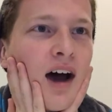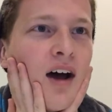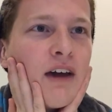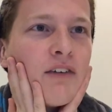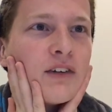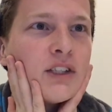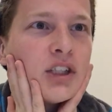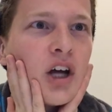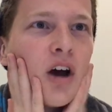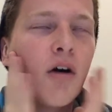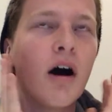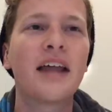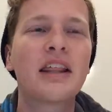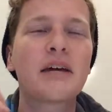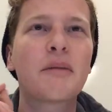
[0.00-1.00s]
Favorite show.
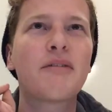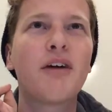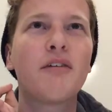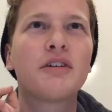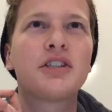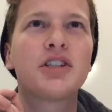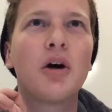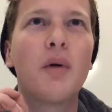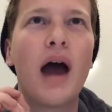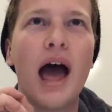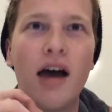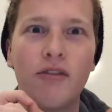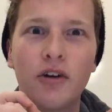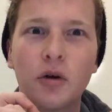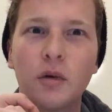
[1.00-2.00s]
I think my favorite show
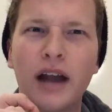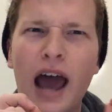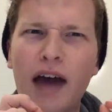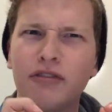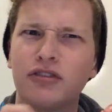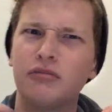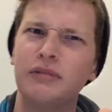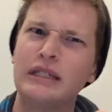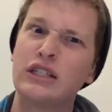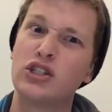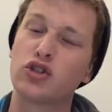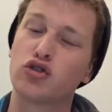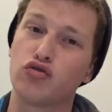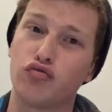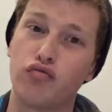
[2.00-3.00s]
ever would have to be
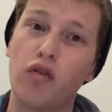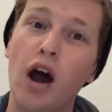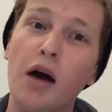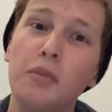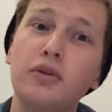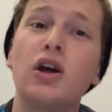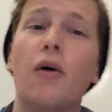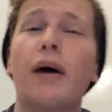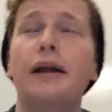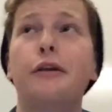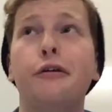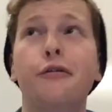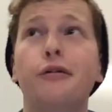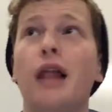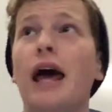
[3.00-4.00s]
Scrubs. Oh, I
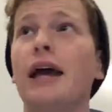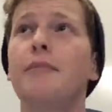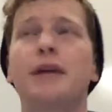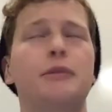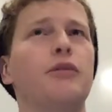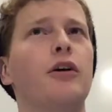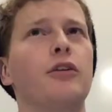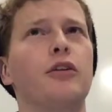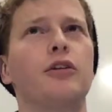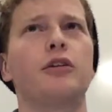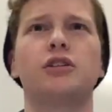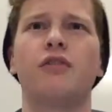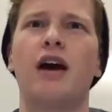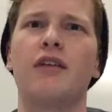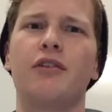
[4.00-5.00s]
do like Big Brother,
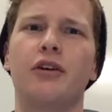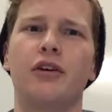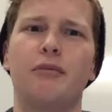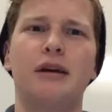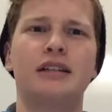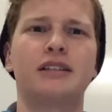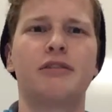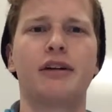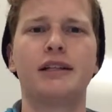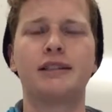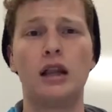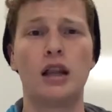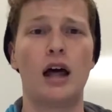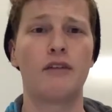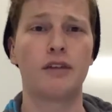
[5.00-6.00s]
Survivor, Amazing Race,
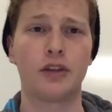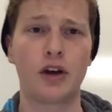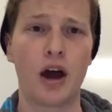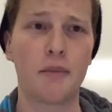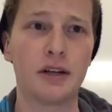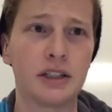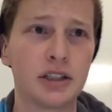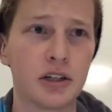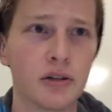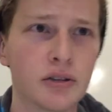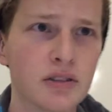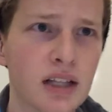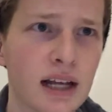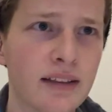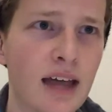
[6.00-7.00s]
a lot of other comedy
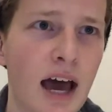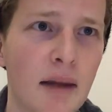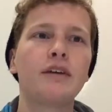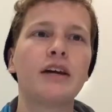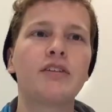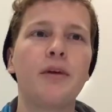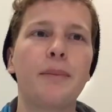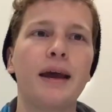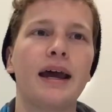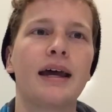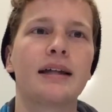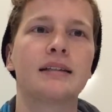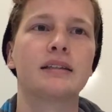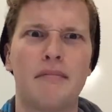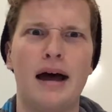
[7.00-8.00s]
shows like that. Favorite
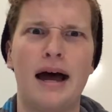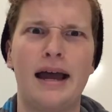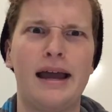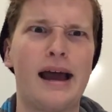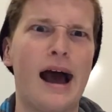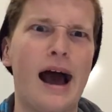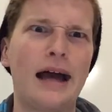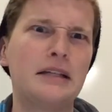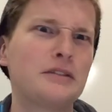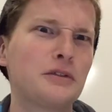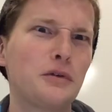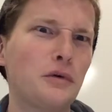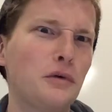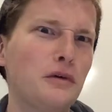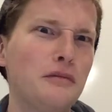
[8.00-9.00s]
bands. My high
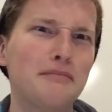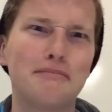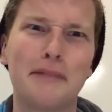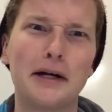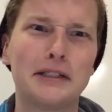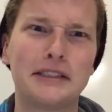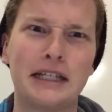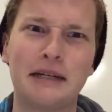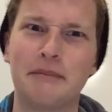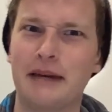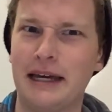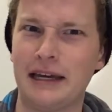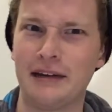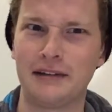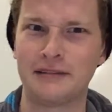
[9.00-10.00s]
school marching
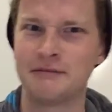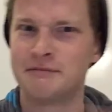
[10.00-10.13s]
band.